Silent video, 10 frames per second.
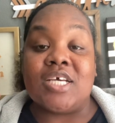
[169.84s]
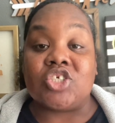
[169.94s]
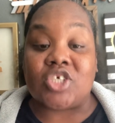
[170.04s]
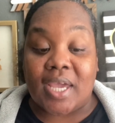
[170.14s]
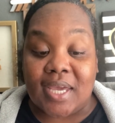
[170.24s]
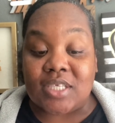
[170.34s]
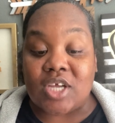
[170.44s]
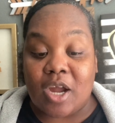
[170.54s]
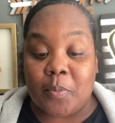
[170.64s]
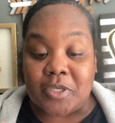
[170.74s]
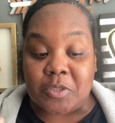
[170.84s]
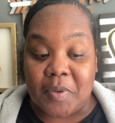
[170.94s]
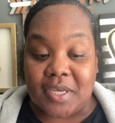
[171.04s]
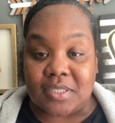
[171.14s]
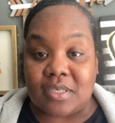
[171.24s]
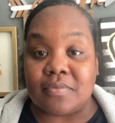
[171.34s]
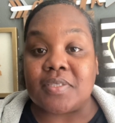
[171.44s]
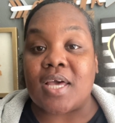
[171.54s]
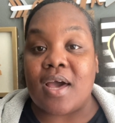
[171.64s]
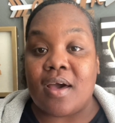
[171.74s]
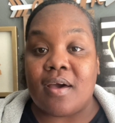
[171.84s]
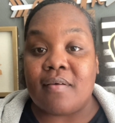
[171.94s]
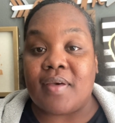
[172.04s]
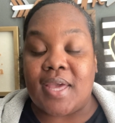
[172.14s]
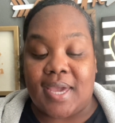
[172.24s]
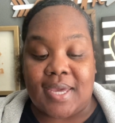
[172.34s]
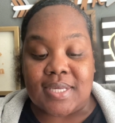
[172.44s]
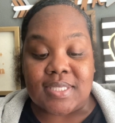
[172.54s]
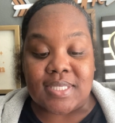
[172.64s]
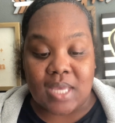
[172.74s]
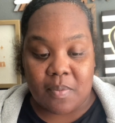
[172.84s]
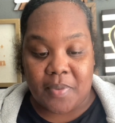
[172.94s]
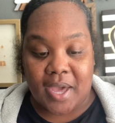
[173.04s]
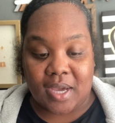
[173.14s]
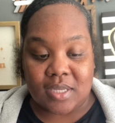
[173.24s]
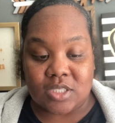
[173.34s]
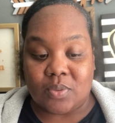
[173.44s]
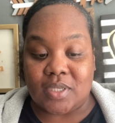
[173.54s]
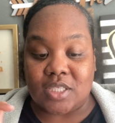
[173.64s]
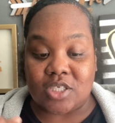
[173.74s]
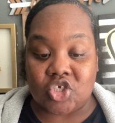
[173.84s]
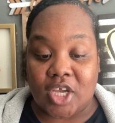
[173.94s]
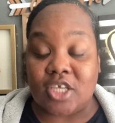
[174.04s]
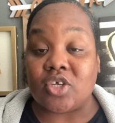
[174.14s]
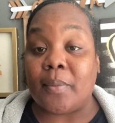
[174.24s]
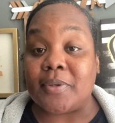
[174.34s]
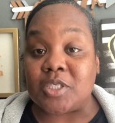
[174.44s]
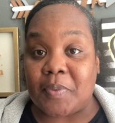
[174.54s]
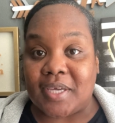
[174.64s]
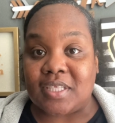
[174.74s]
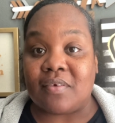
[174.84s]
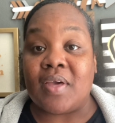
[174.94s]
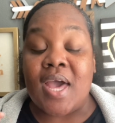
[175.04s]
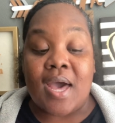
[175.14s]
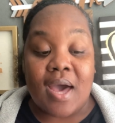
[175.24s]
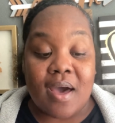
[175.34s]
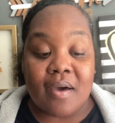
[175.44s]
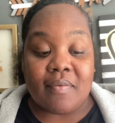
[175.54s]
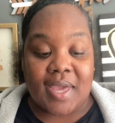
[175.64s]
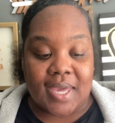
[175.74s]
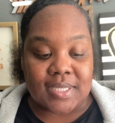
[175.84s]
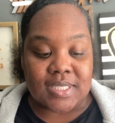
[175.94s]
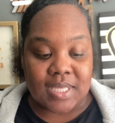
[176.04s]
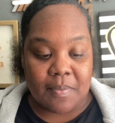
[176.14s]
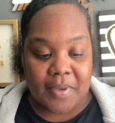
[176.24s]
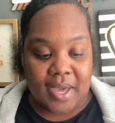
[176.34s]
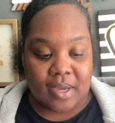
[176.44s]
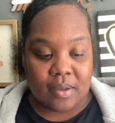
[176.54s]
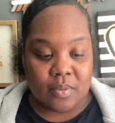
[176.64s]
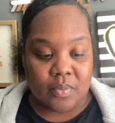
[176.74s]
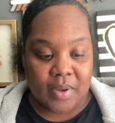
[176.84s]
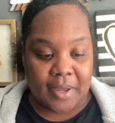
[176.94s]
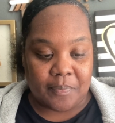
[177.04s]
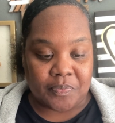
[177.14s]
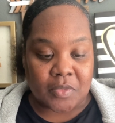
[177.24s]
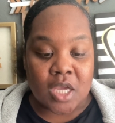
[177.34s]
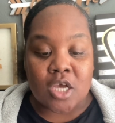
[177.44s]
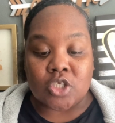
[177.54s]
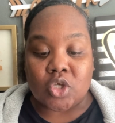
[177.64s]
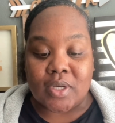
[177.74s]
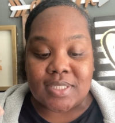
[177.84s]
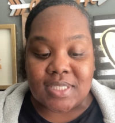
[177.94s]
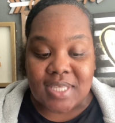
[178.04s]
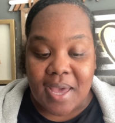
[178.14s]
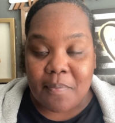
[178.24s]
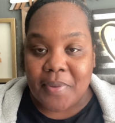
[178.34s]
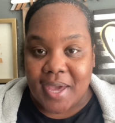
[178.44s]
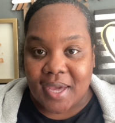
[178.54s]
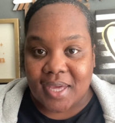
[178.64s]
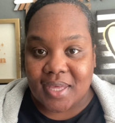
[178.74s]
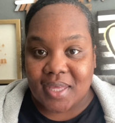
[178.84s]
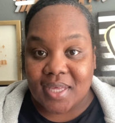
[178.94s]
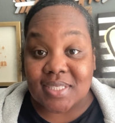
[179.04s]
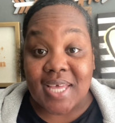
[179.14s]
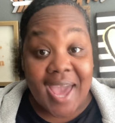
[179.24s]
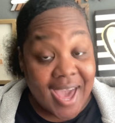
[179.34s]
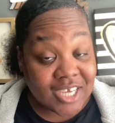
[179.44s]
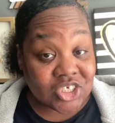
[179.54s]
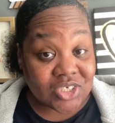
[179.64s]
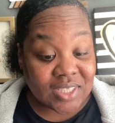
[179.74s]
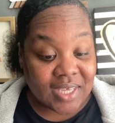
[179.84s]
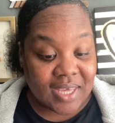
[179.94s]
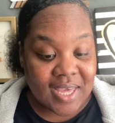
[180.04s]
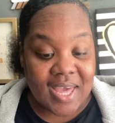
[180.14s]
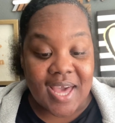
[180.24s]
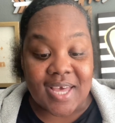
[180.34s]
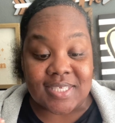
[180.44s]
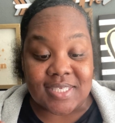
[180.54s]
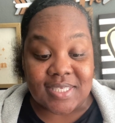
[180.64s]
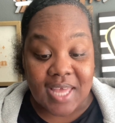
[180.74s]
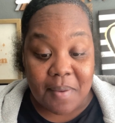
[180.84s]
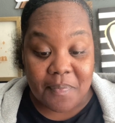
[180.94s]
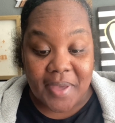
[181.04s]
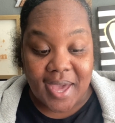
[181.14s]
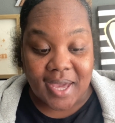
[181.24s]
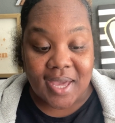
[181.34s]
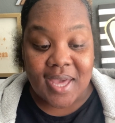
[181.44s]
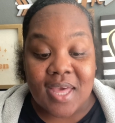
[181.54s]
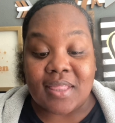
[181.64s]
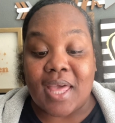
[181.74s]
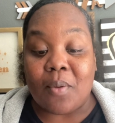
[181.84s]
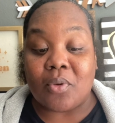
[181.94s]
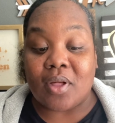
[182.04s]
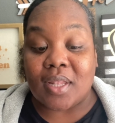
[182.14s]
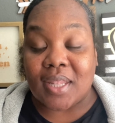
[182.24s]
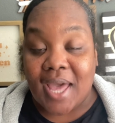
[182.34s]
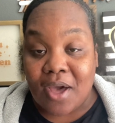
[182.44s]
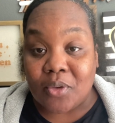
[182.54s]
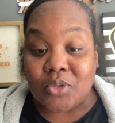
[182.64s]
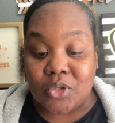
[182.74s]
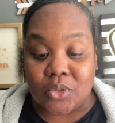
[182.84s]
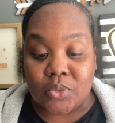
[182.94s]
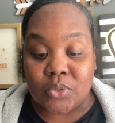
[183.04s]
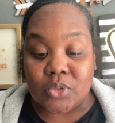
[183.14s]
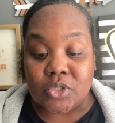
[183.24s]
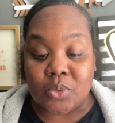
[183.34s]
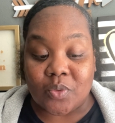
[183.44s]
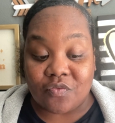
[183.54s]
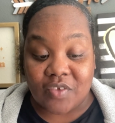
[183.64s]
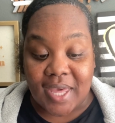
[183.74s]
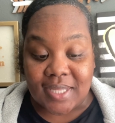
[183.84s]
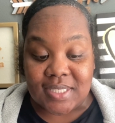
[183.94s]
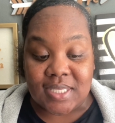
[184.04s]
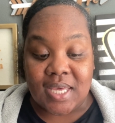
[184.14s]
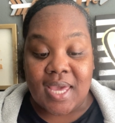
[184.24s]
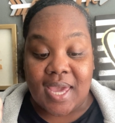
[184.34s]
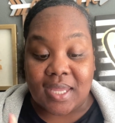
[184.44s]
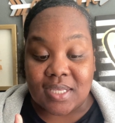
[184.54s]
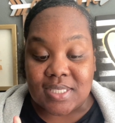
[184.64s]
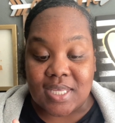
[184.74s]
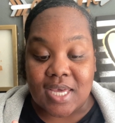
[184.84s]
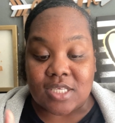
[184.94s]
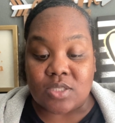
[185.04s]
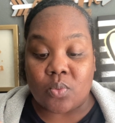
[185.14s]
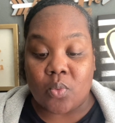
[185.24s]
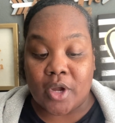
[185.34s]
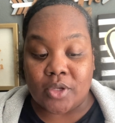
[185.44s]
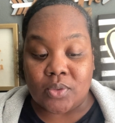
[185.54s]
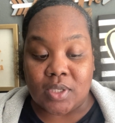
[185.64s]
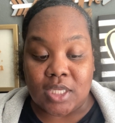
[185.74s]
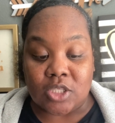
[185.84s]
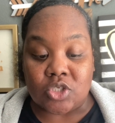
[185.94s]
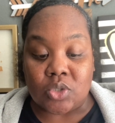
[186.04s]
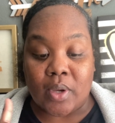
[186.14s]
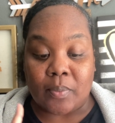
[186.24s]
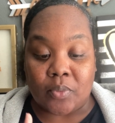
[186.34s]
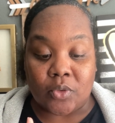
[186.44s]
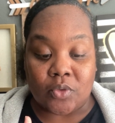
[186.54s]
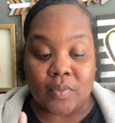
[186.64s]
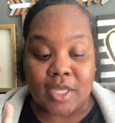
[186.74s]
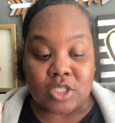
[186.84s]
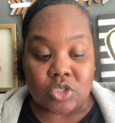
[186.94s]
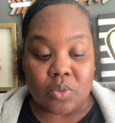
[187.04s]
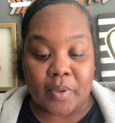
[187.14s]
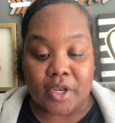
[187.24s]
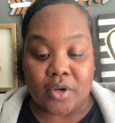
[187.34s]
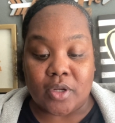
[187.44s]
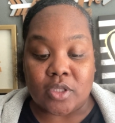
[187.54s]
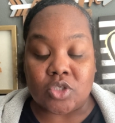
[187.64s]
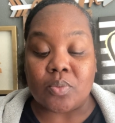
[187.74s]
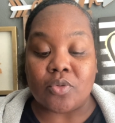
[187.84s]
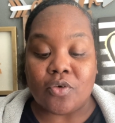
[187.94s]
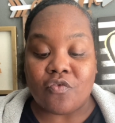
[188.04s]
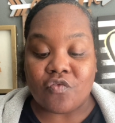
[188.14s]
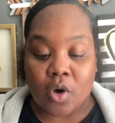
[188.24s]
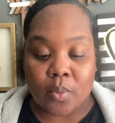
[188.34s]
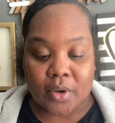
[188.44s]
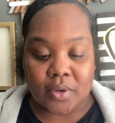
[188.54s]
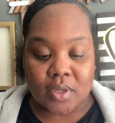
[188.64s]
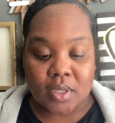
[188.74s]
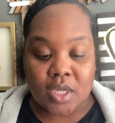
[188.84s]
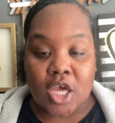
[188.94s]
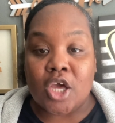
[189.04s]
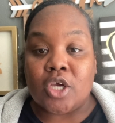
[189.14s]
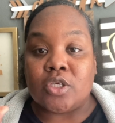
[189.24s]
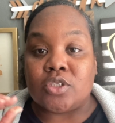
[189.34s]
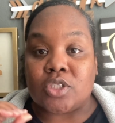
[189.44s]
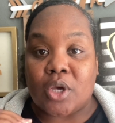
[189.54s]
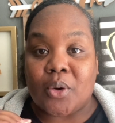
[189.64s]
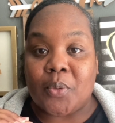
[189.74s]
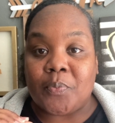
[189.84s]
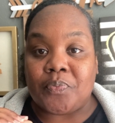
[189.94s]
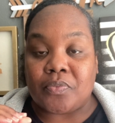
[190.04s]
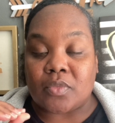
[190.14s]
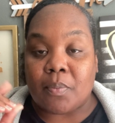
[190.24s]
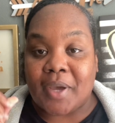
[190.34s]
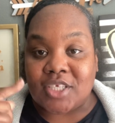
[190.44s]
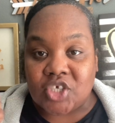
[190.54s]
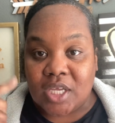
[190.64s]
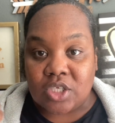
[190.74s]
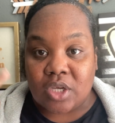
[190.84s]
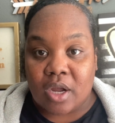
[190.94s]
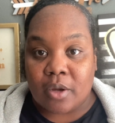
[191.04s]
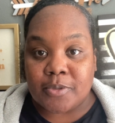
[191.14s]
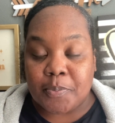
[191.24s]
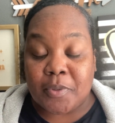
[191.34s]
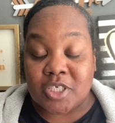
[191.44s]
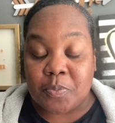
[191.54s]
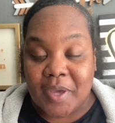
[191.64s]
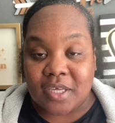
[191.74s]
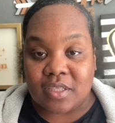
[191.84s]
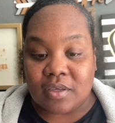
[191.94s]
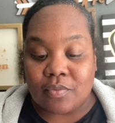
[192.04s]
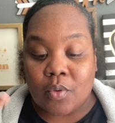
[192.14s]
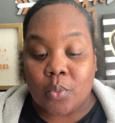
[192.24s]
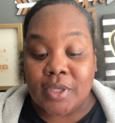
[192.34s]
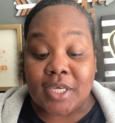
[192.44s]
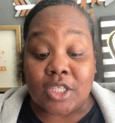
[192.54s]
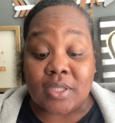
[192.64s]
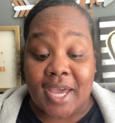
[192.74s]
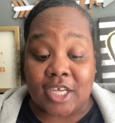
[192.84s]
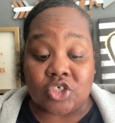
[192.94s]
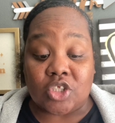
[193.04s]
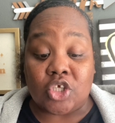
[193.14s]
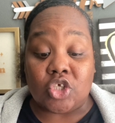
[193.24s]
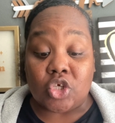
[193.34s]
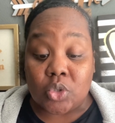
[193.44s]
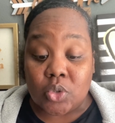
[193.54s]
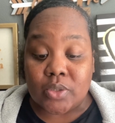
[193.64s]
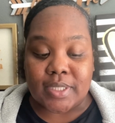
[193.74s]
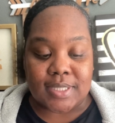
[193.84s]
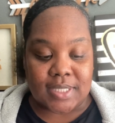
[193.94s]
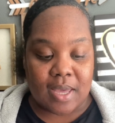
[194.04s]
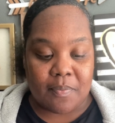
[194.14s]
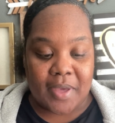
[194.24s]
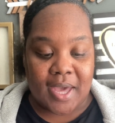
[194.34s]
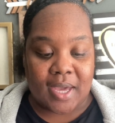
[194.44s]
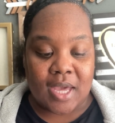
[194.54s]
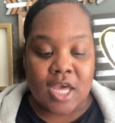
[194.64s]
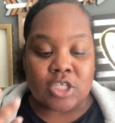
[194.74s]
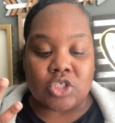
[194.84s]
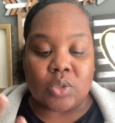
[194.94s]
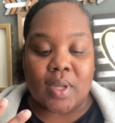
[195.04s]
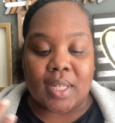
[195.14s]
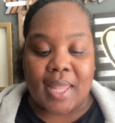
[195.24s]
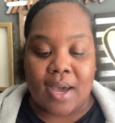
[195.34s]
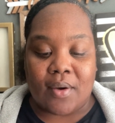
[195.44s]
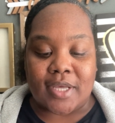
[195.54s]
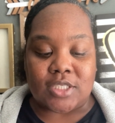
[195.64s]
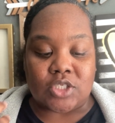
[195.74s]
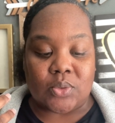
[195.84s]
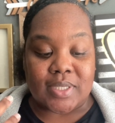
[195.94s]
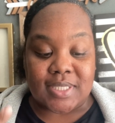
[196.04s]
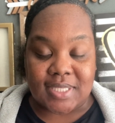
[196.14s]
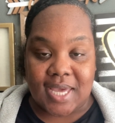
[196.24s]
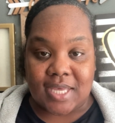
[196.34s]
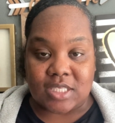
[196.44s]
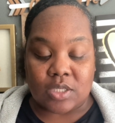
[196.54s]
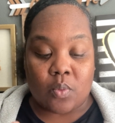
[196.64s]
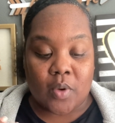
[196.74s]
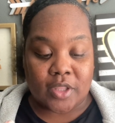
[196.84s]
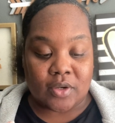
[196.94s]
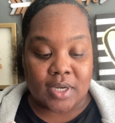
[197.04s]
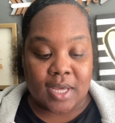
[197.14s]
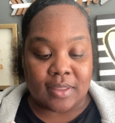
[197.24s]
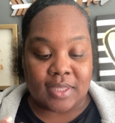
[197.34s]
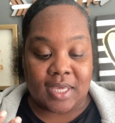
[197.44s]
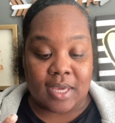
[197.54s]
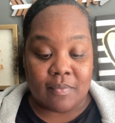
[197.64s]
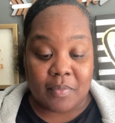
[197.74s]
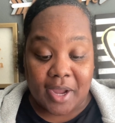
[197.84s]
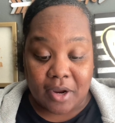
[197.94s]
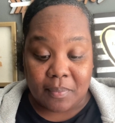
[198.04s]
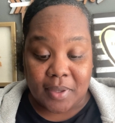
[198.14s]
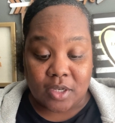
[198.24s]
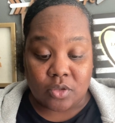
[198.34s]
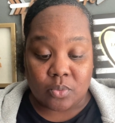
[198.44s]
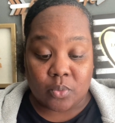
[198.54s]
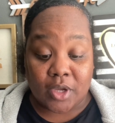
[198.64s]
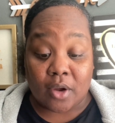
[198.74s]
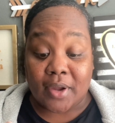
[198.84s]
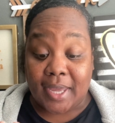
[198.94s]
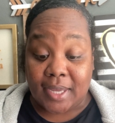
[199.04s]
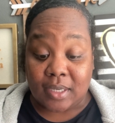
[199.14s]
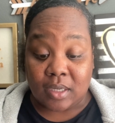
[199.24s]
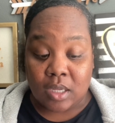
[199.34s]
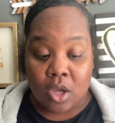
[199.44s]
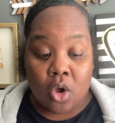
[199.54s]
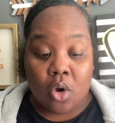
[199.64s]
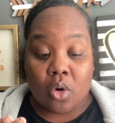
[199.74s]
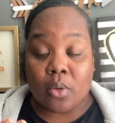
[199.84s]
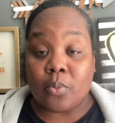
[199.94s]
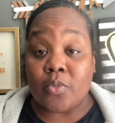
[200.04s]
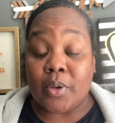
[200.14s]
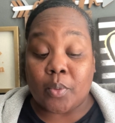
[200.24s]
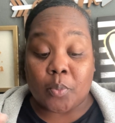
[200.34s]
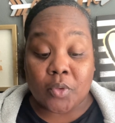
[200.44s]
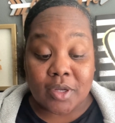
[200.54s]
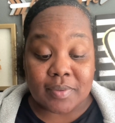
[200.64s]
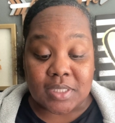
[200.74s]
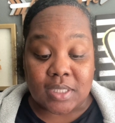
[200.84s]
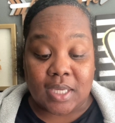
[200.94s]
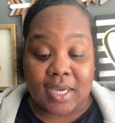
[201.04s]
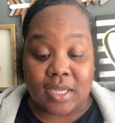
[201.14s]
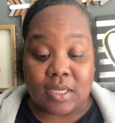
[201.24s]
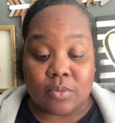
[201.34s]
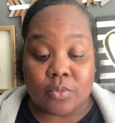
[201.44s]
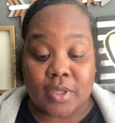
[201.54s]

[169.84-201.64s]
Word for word: change our perspectives of a setback. So we need to change our perspective of a setback, right? So a setback is actually a step back that will allow you to reflect and assess where you need to improve and do better to move forward. So by changing our perspective, we can actually use a setback to allow us to assess whether or not the environment we are in or we were previously in